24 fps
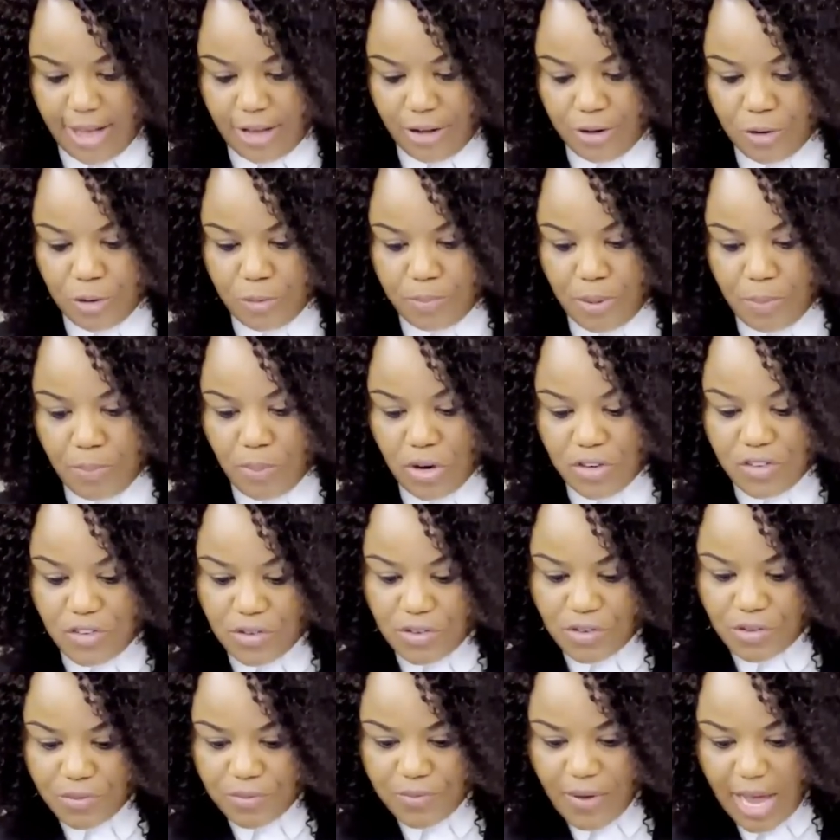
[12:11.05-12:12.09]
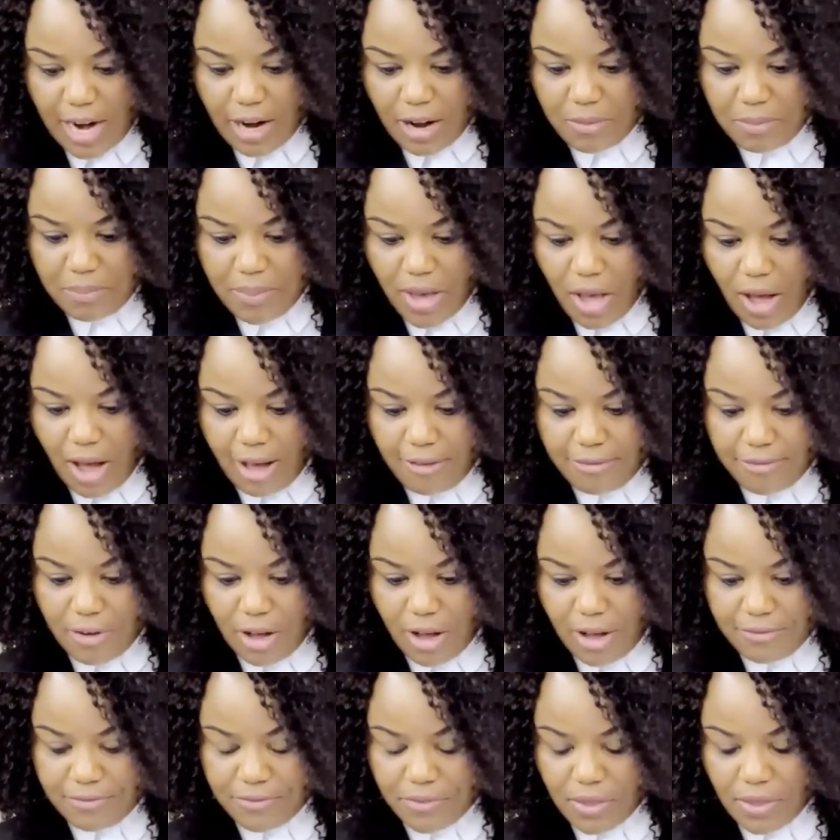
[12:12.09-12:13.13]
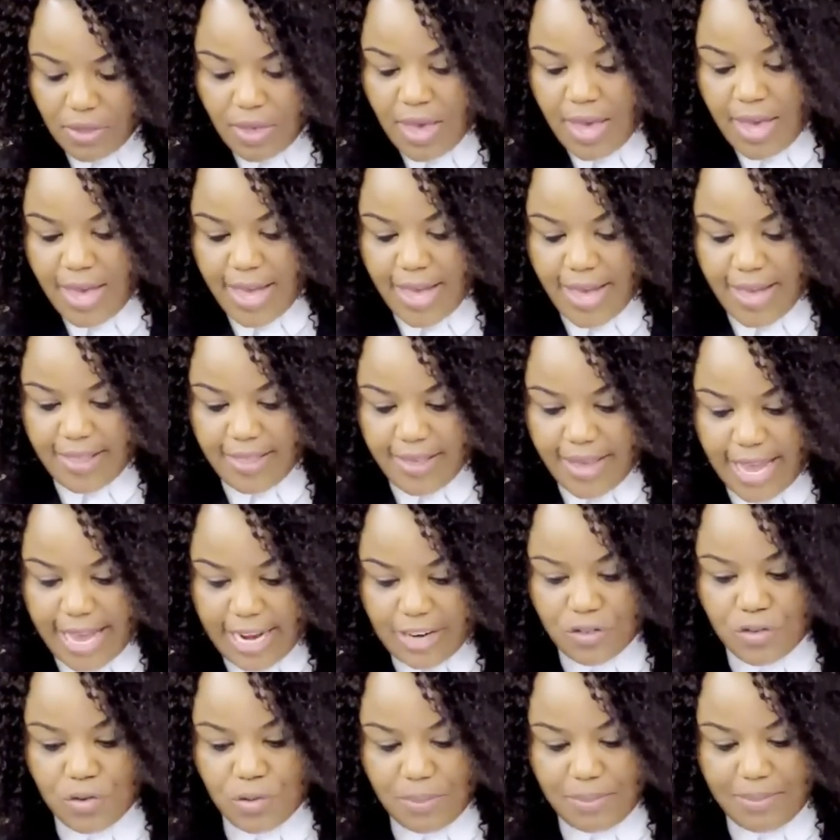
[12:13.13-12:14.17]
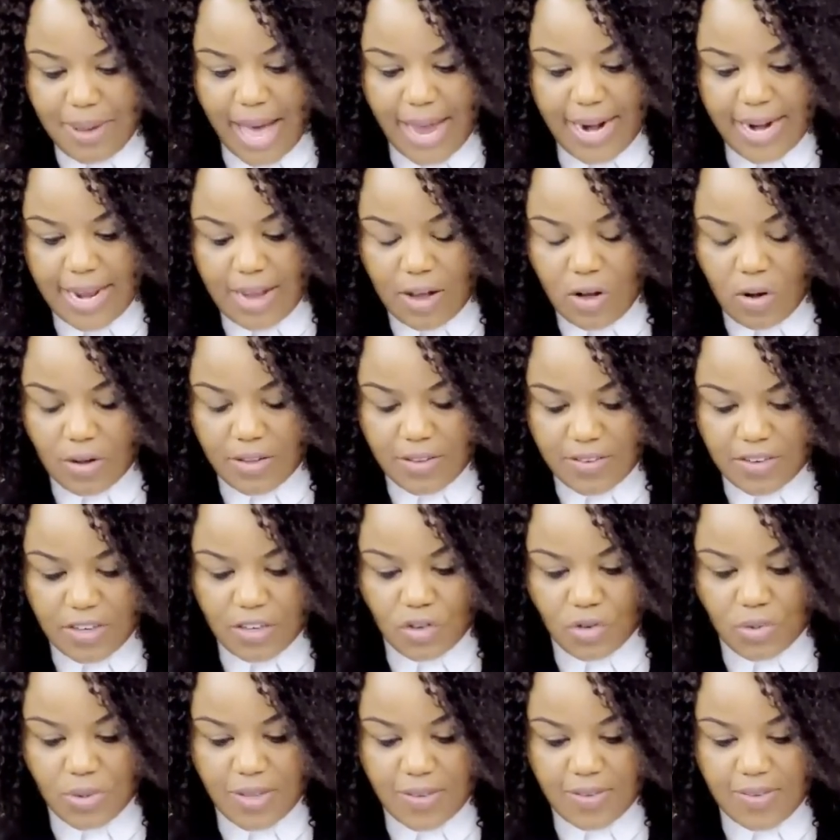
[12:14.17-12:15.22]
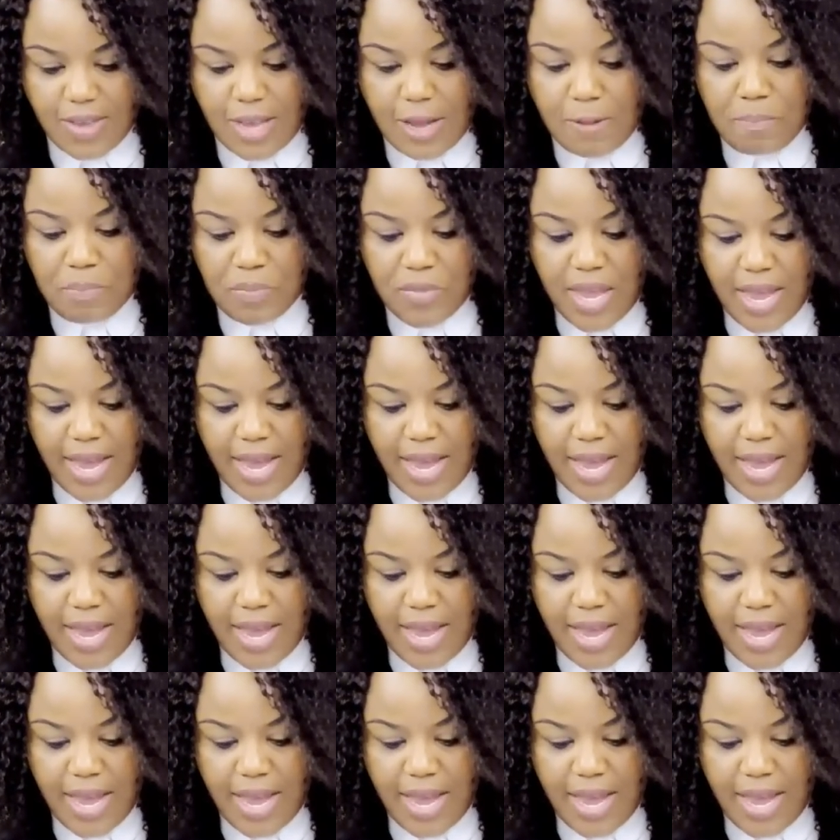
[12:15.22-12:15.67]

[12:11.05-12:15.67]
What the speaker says: who purported to file on behalf of Ntumbane constituency.